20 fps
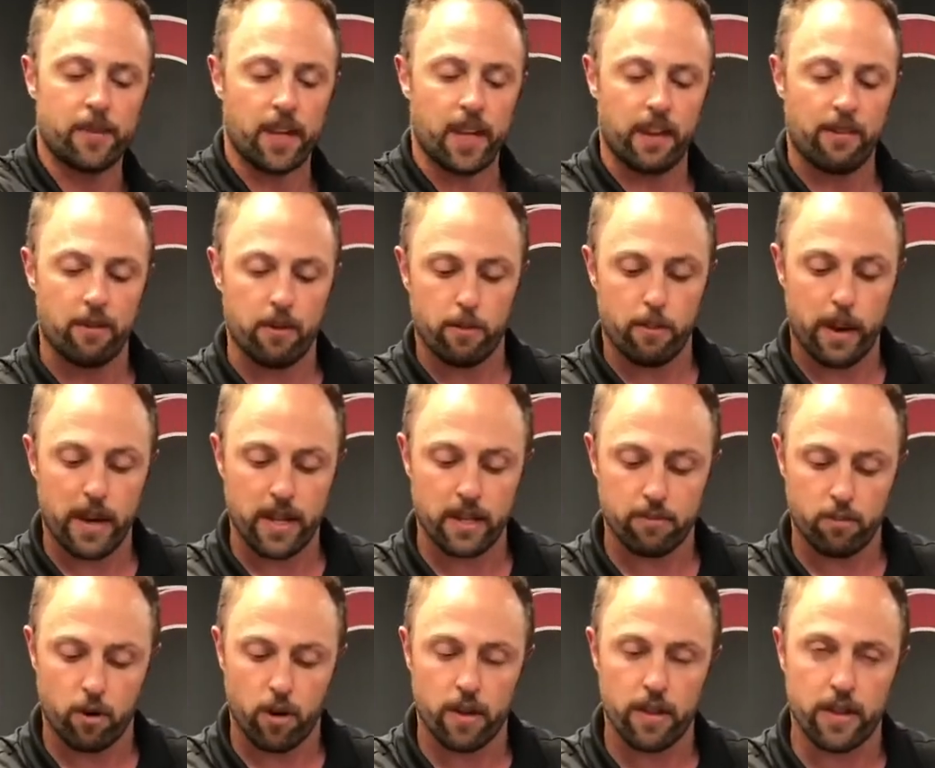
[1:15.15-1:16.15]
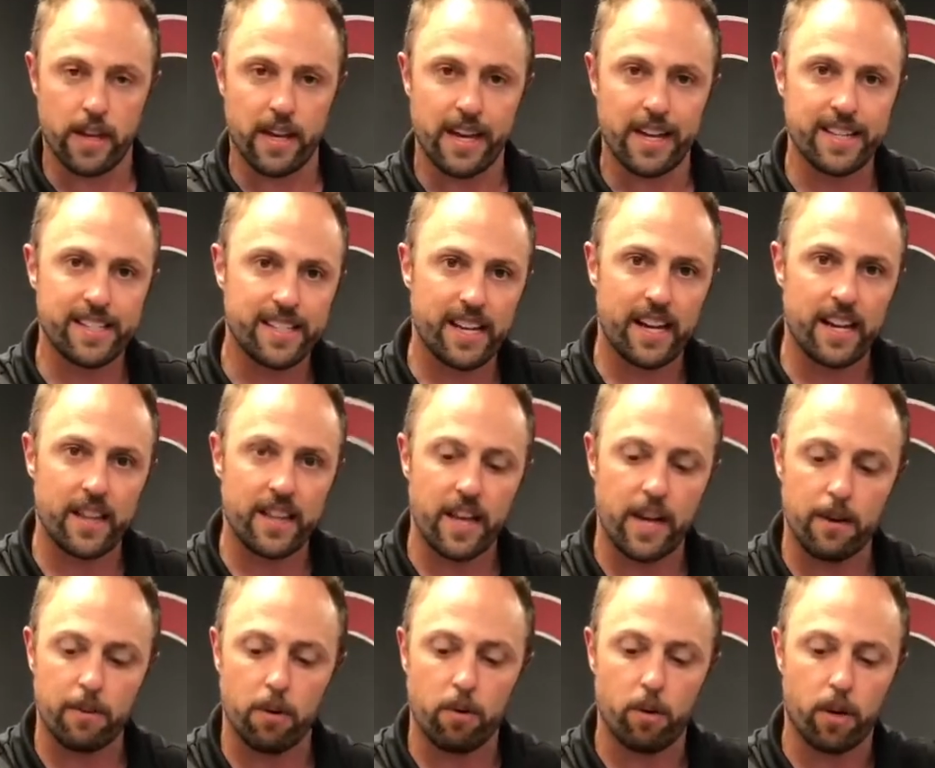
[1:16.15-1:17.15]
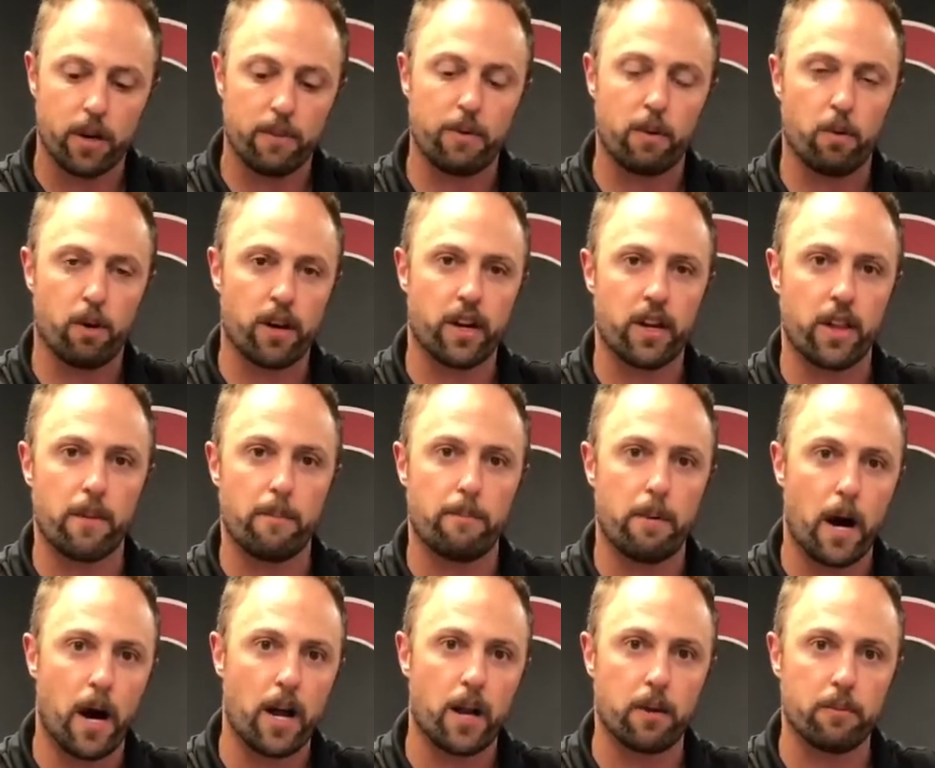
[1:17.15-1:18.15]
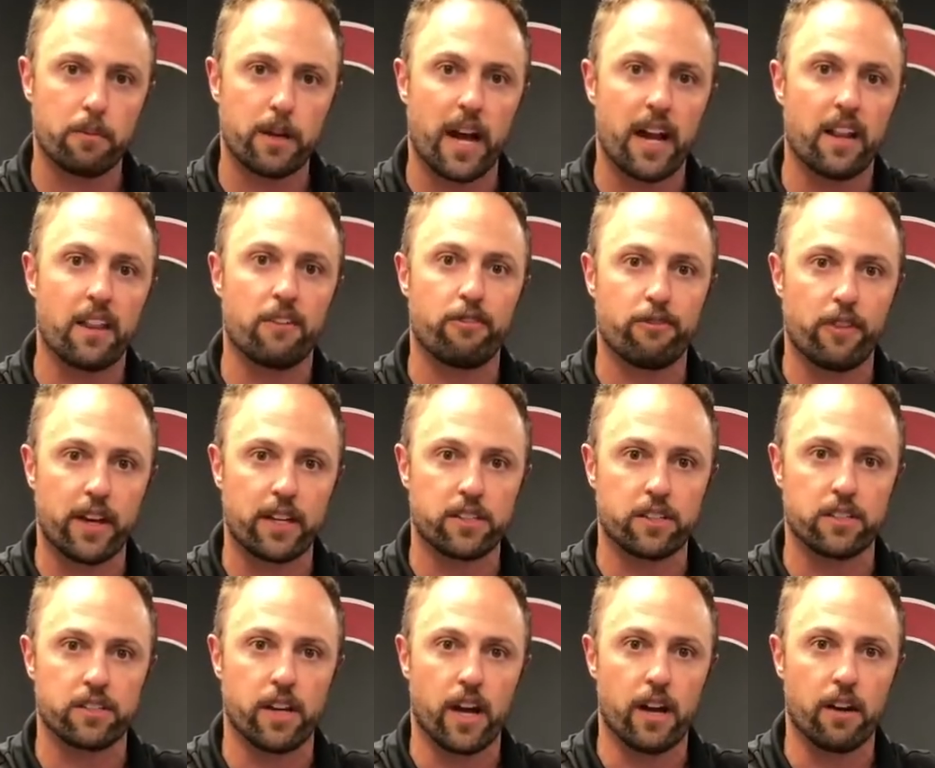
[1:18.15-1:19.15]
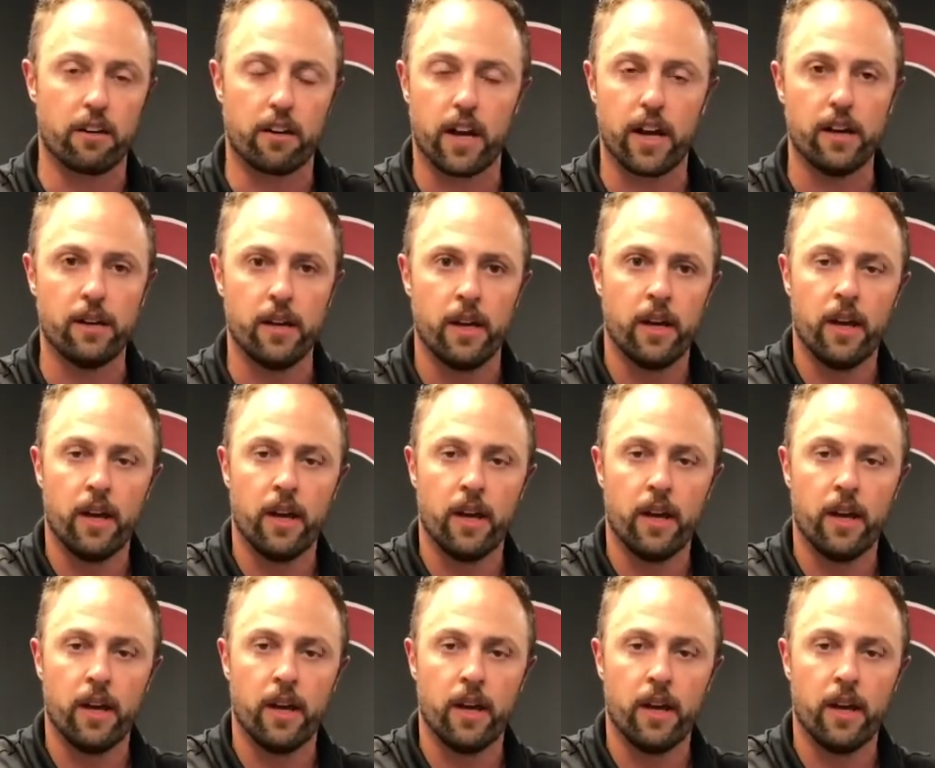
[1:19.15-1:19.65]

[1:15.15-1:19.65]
If your pain is more on the inside of the elbow, we're going to be working on the bottom, kind of the flexor side, okay?